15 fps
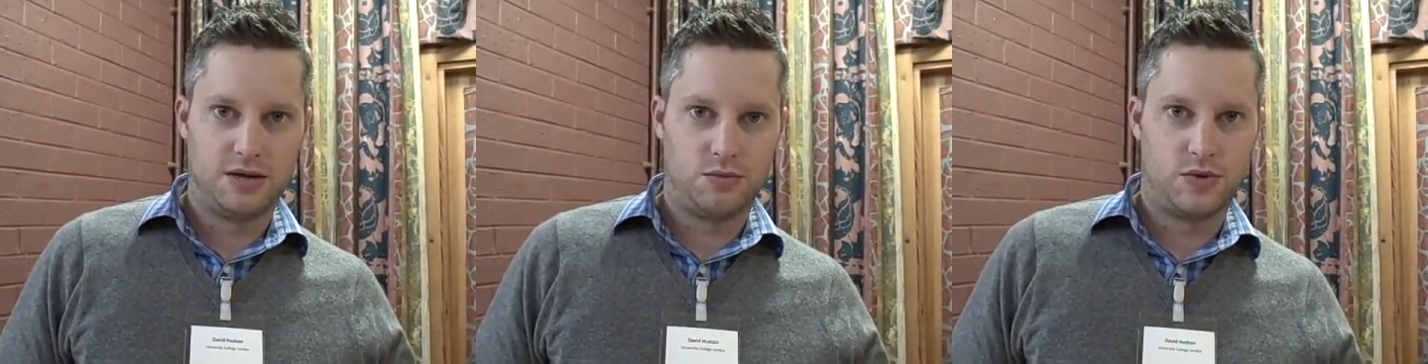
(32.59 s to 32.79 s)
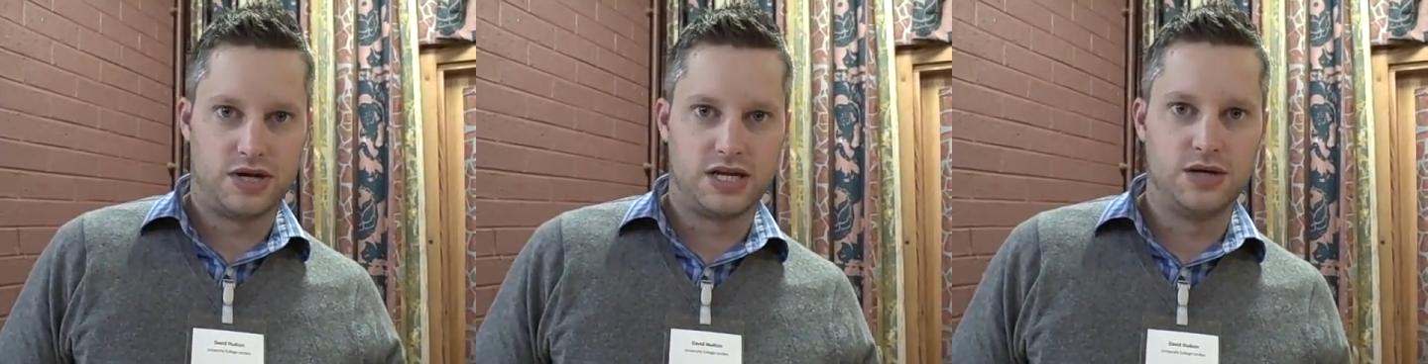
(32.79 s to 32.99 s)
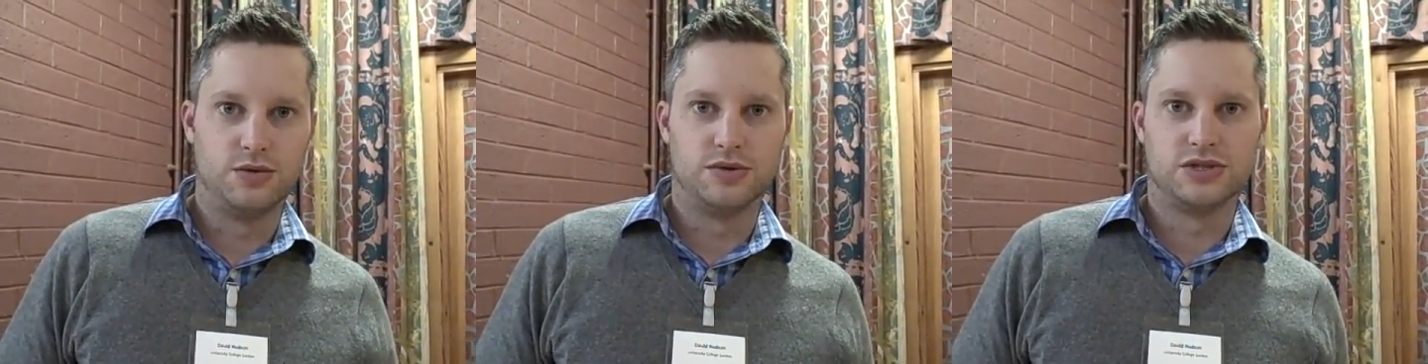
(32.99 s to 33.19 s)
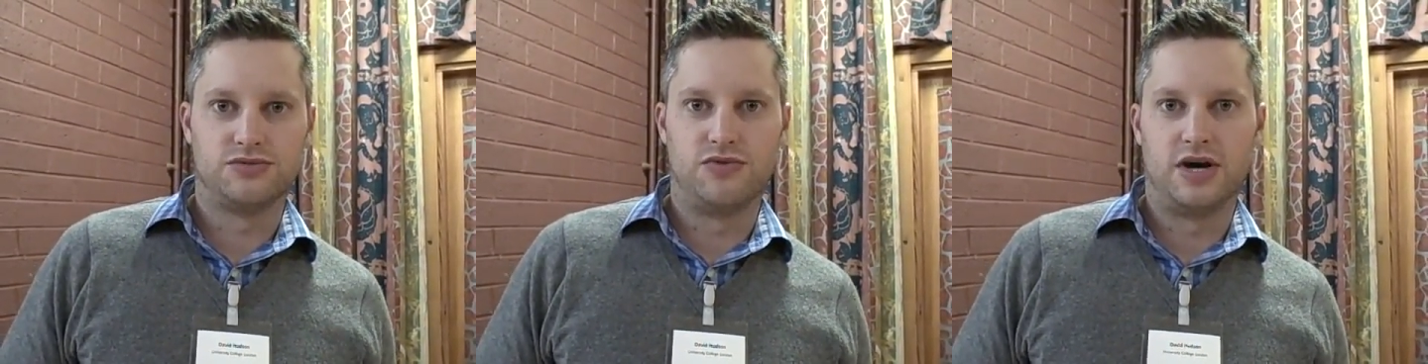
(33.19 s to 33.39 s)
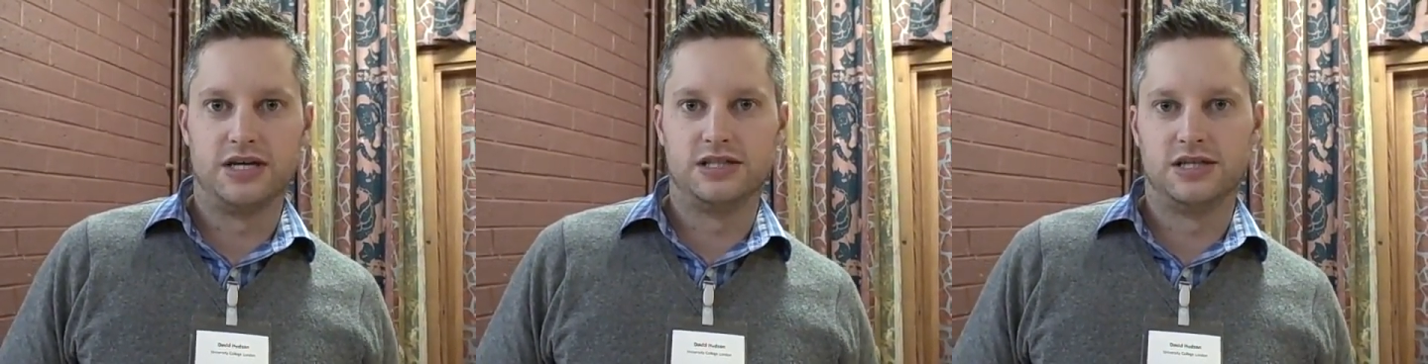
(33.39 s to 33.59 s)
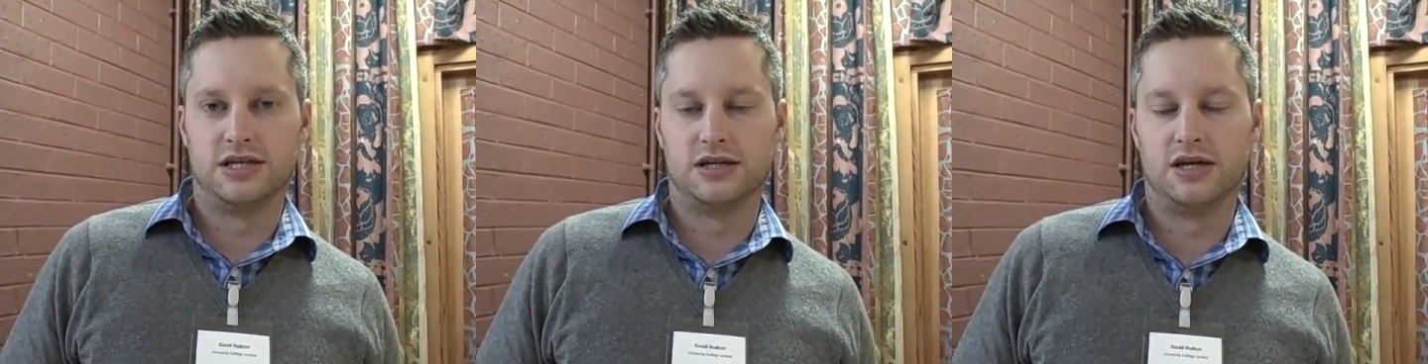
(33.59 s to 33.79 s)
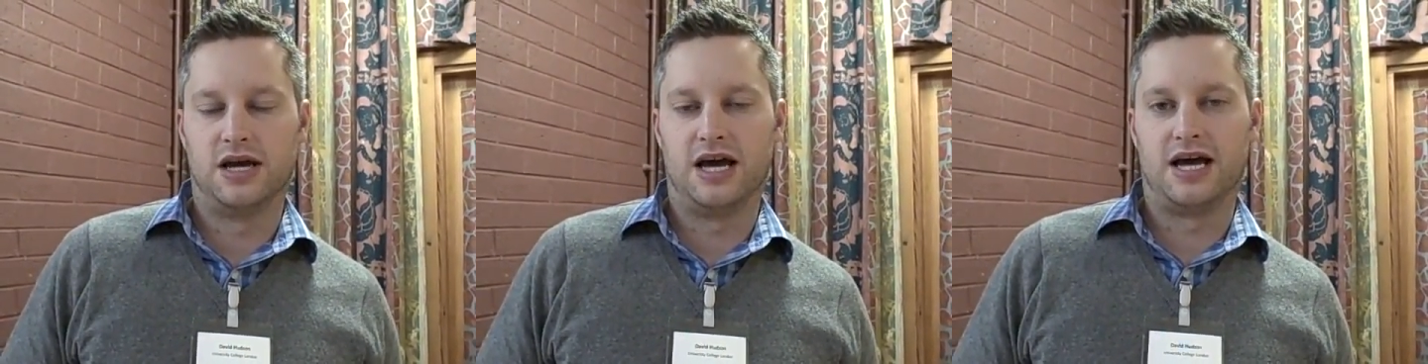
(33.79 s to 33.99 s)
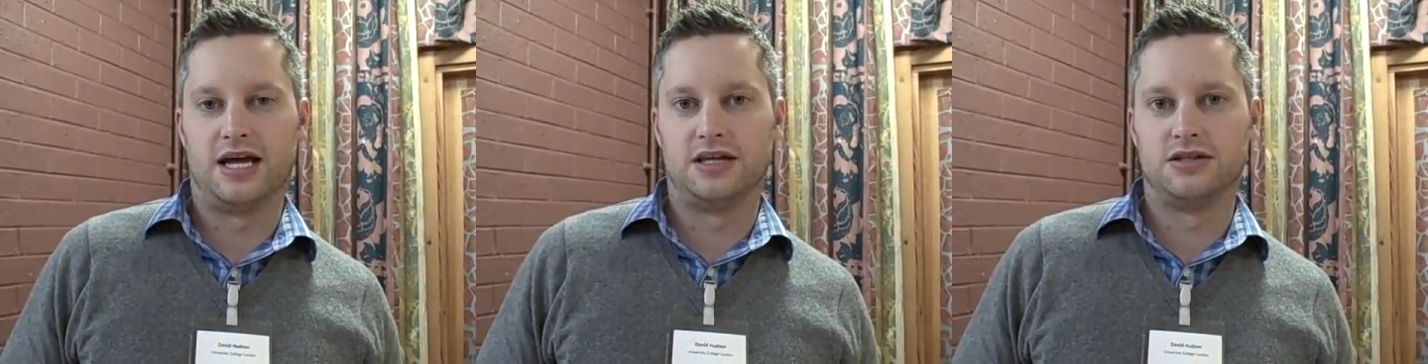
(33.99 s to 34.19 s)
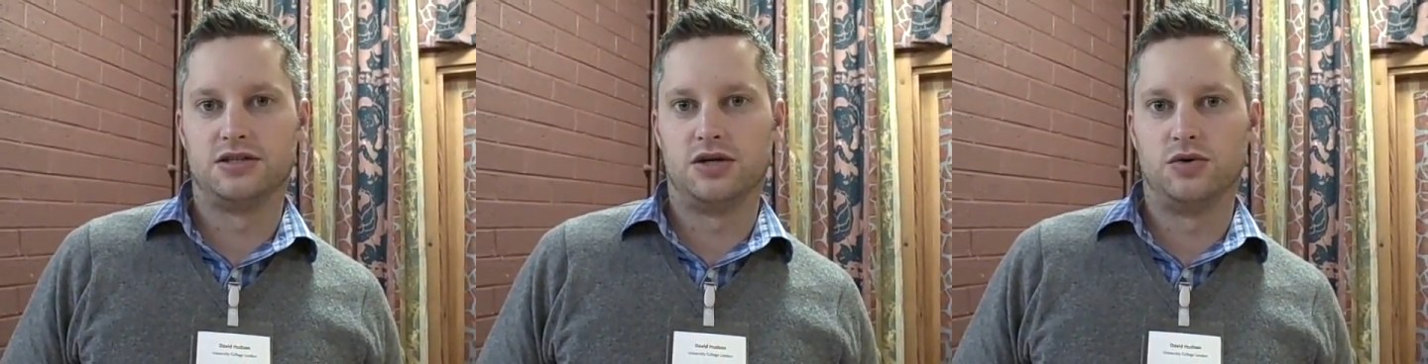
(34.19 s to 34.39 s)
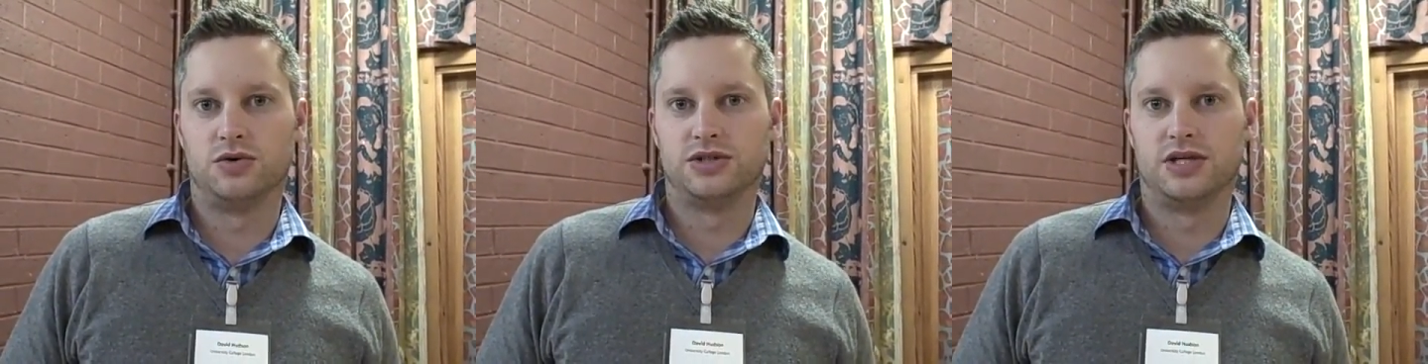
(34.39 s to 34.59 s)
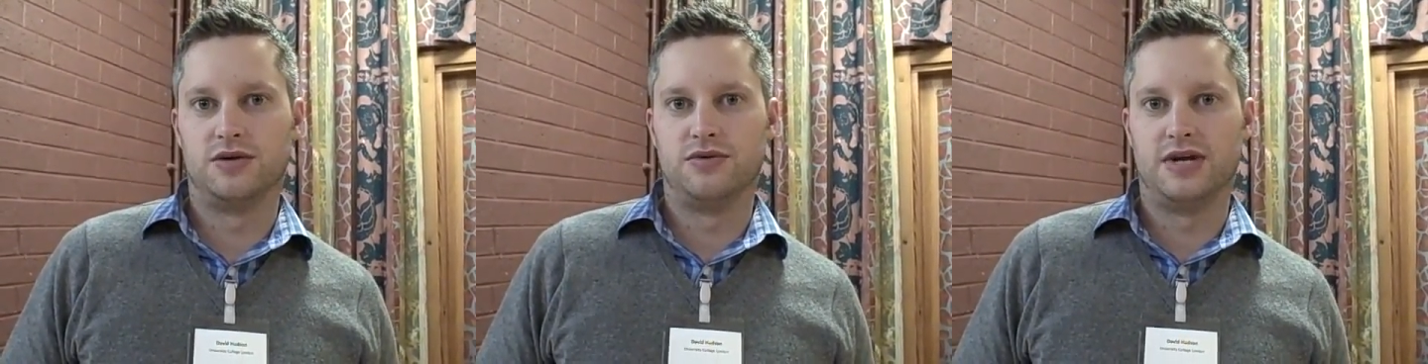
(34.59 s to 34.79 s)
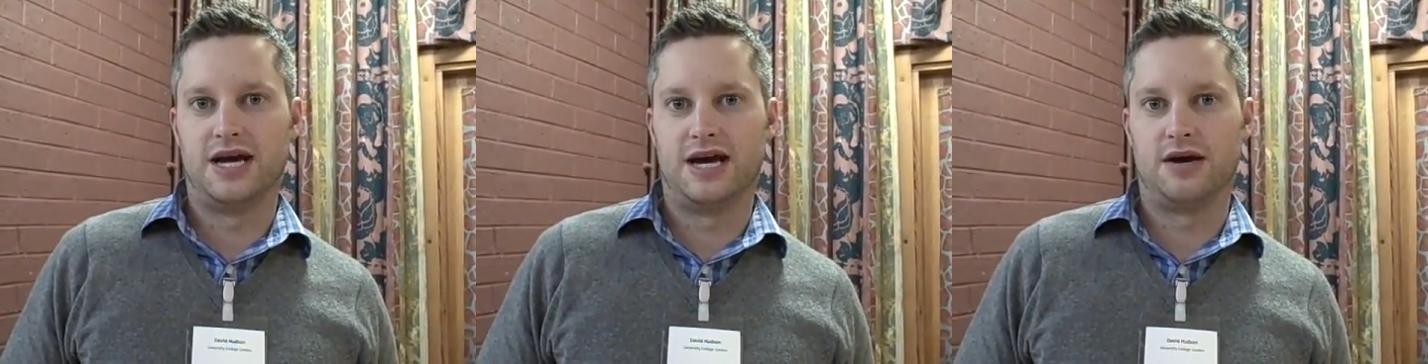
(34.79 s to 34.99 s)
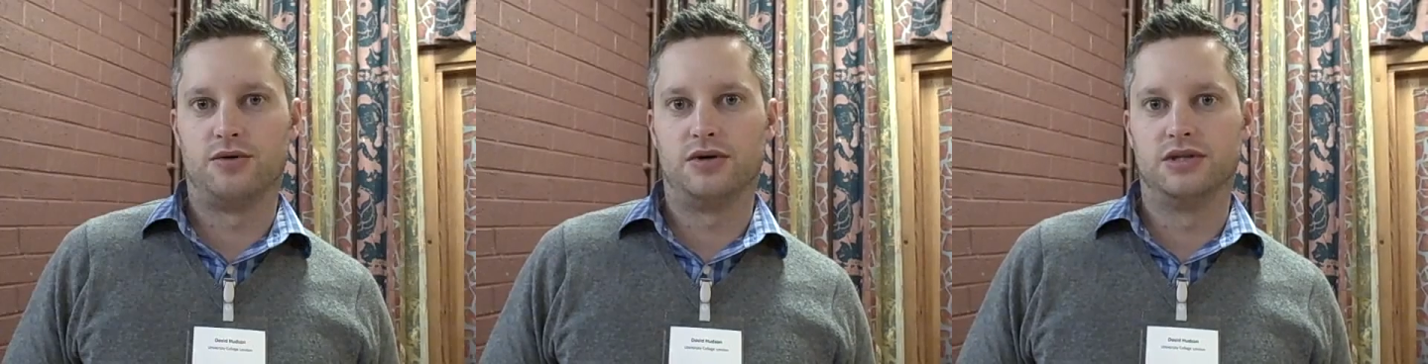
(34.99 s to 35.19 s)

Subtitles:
when he was writing and also now.